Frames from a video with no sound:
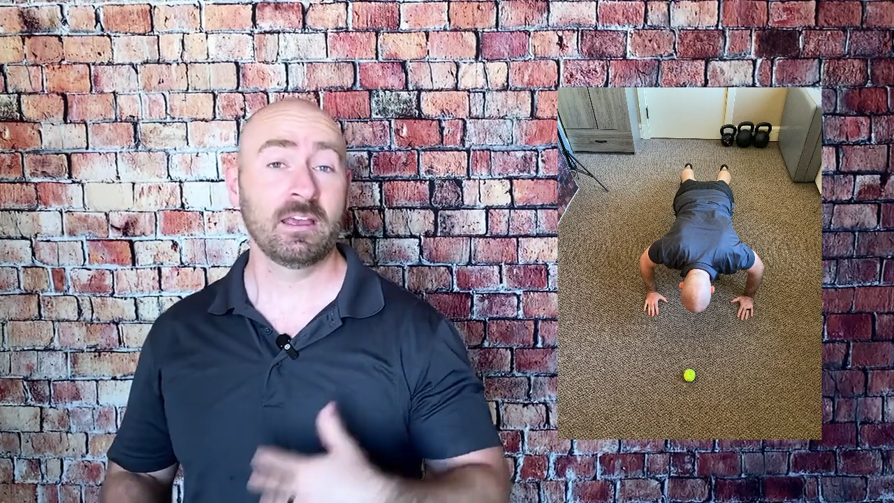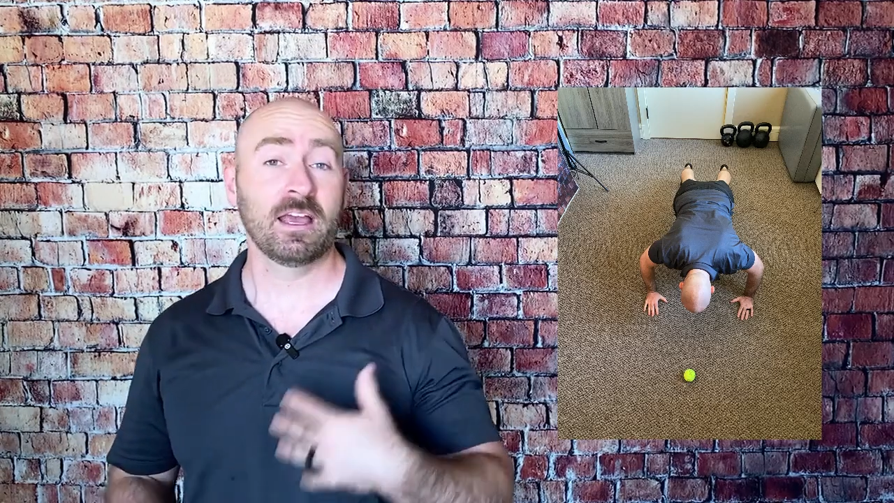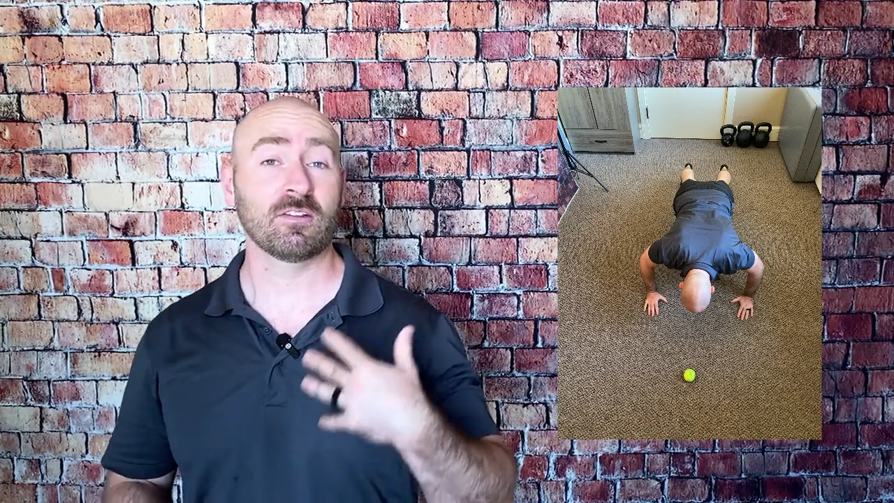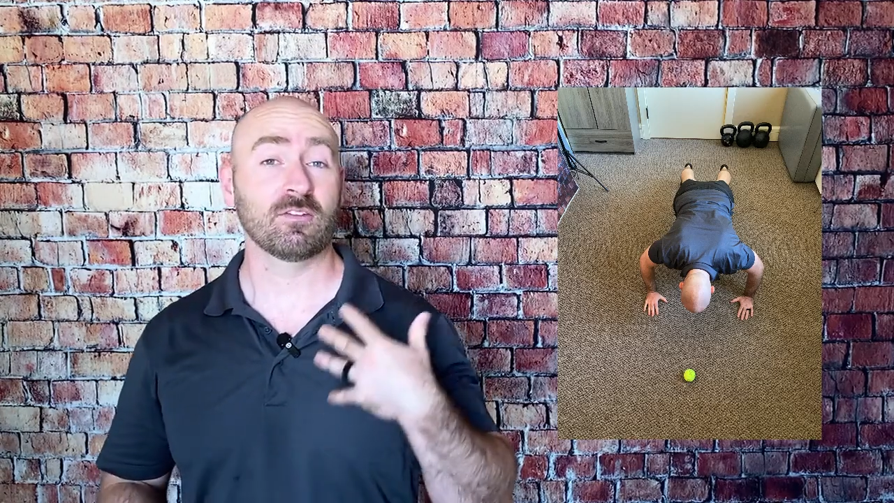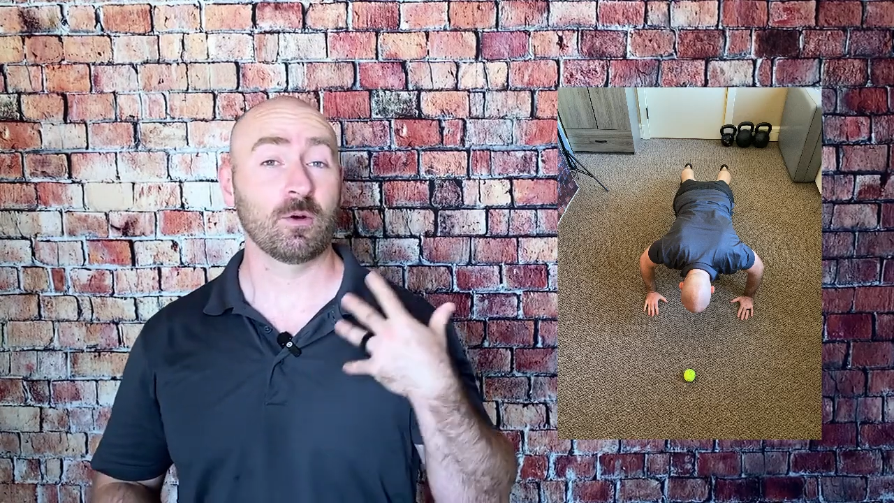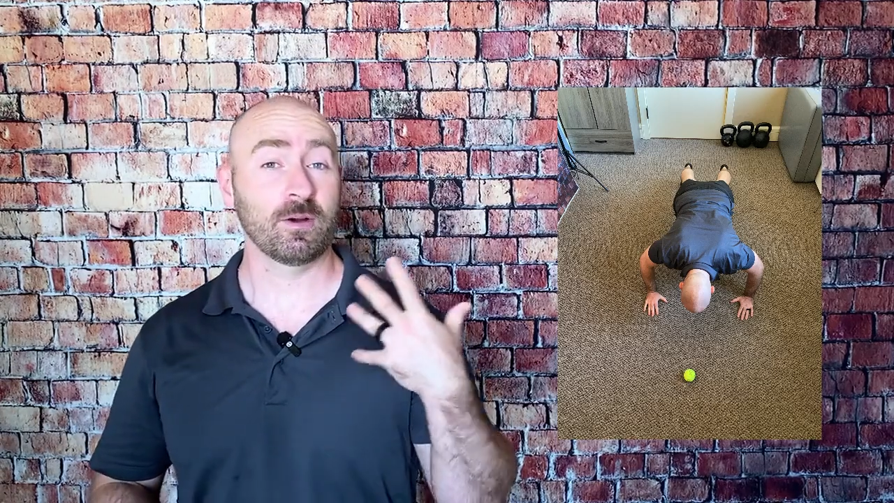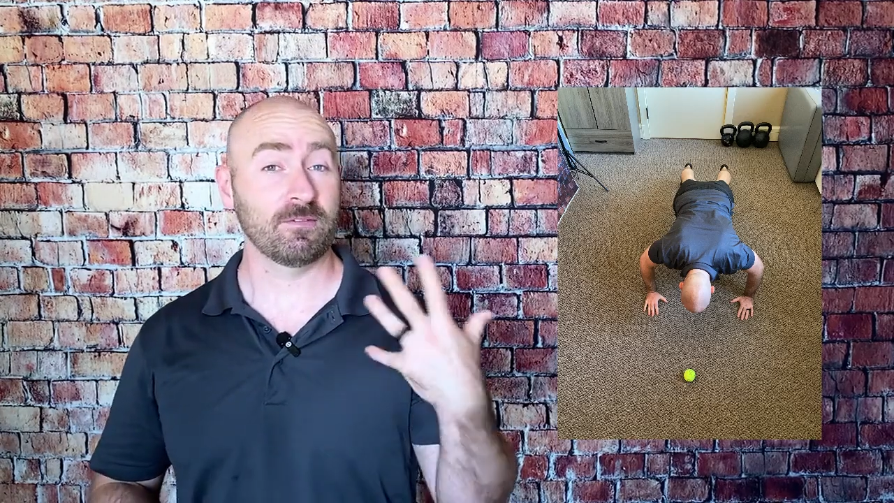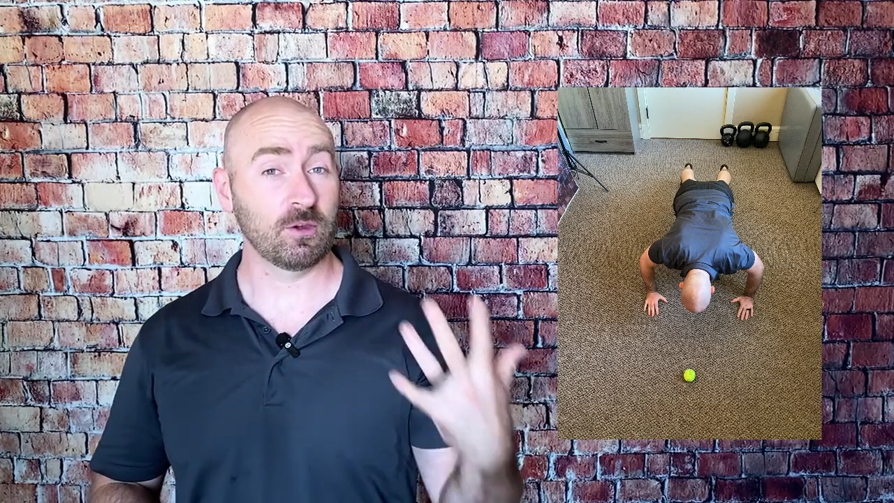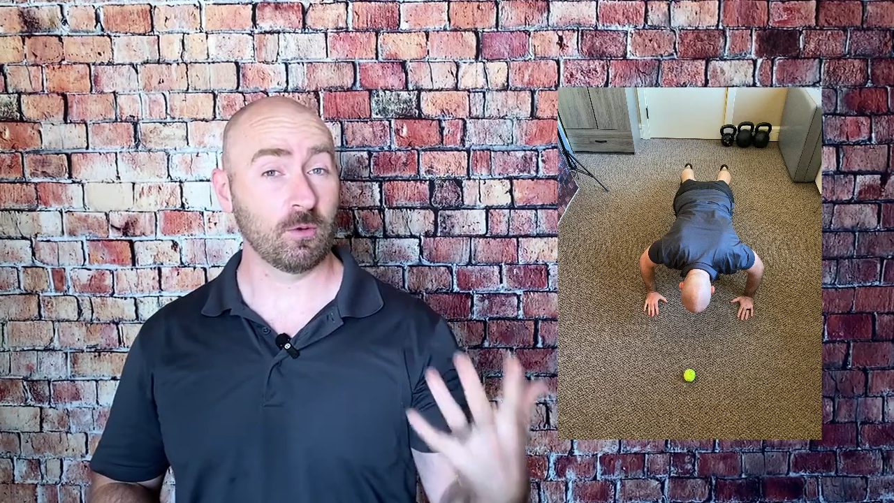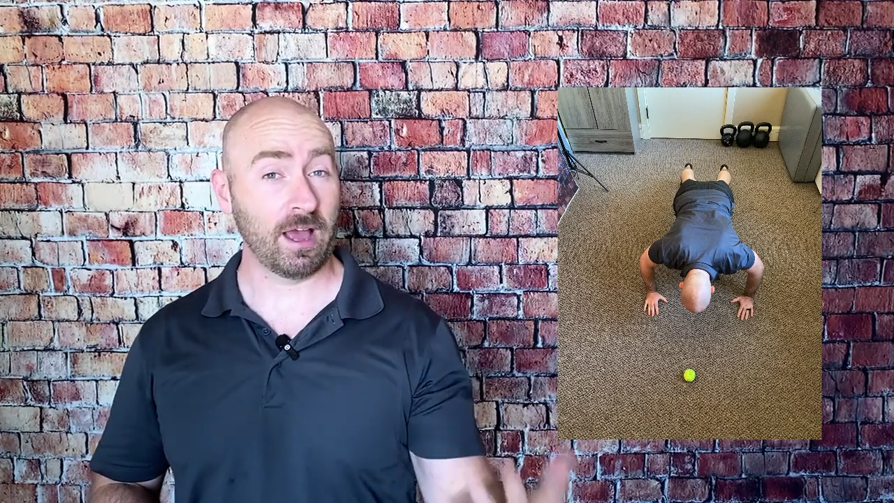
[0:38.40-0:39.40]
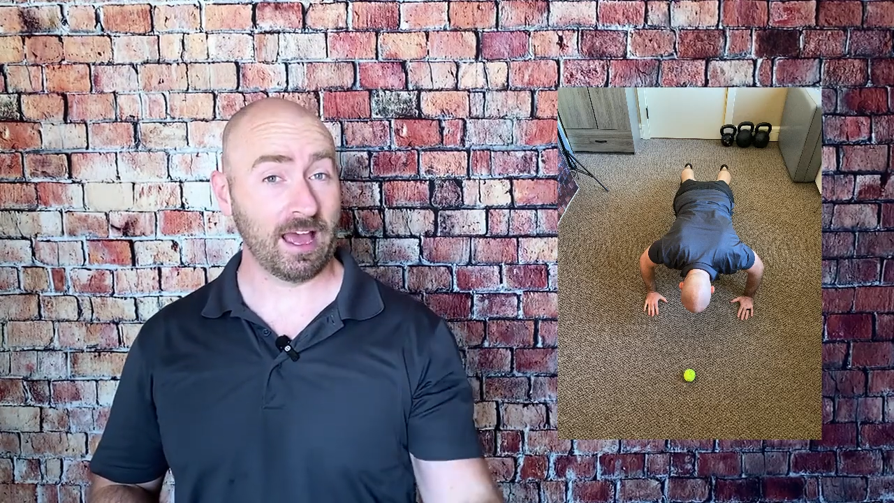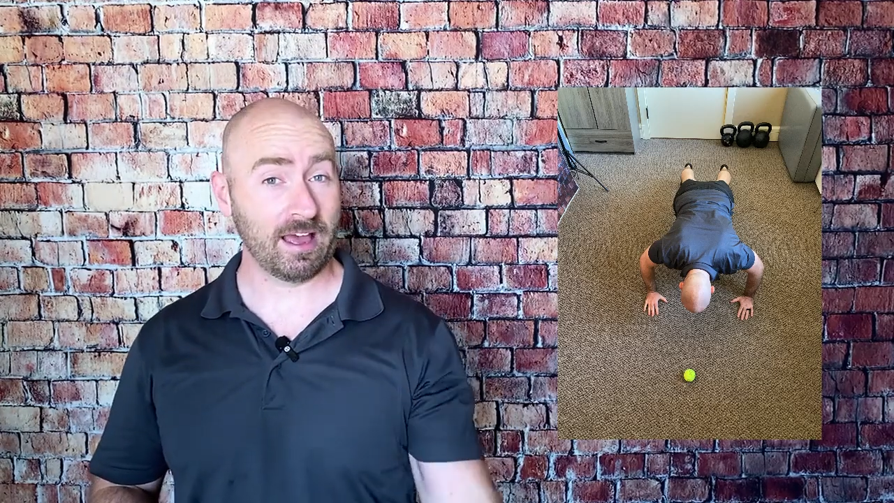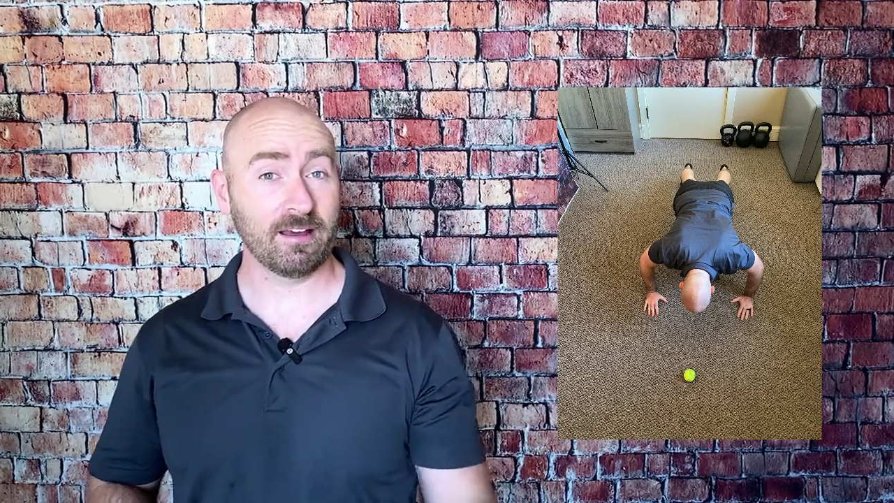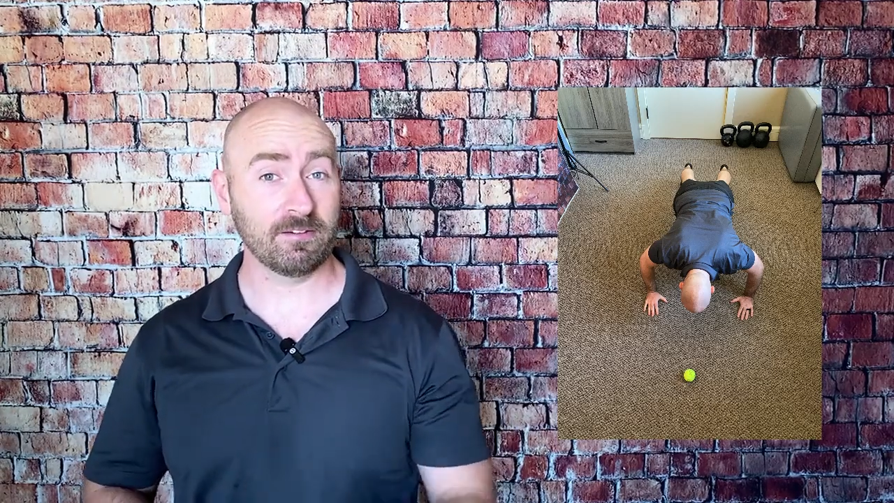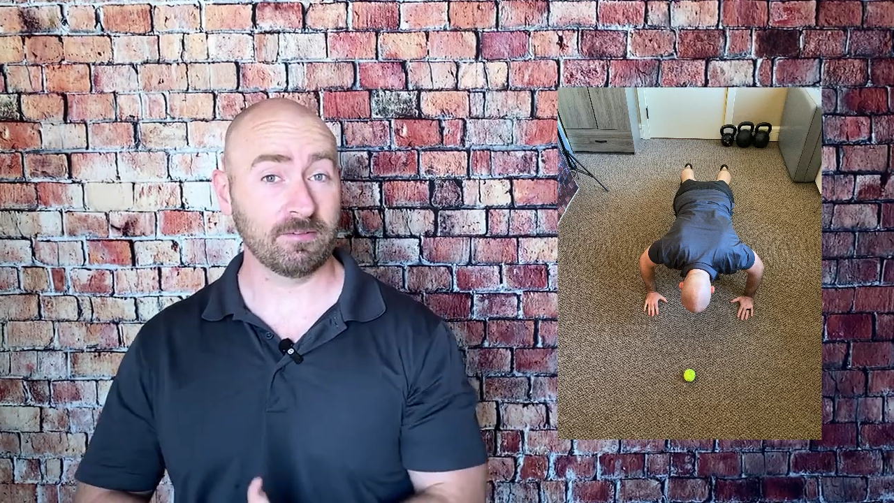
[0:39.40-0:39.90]
And so if you
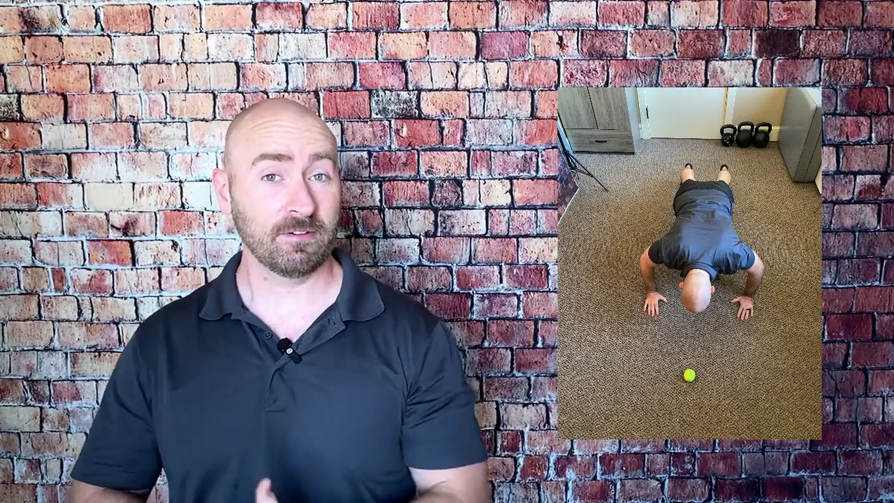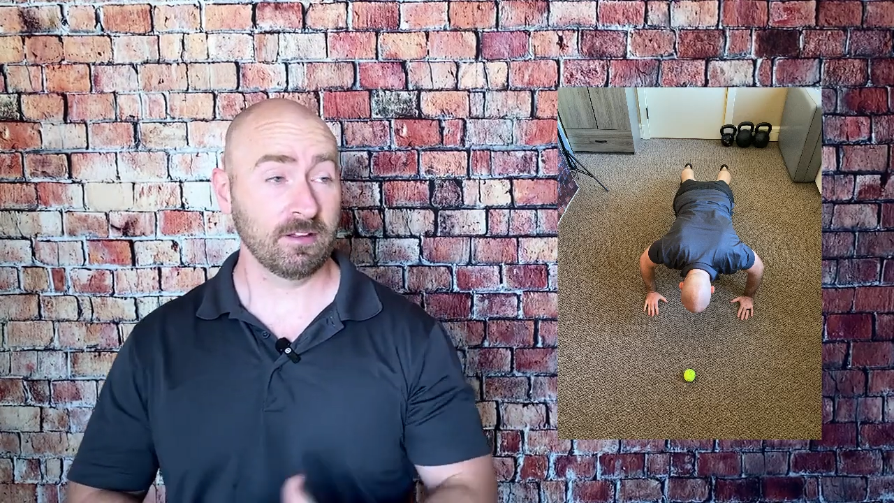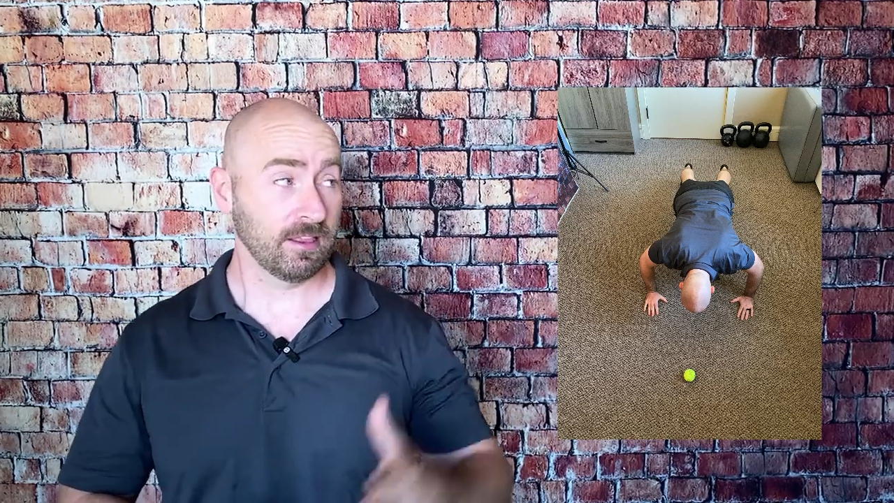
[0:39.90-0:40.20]
have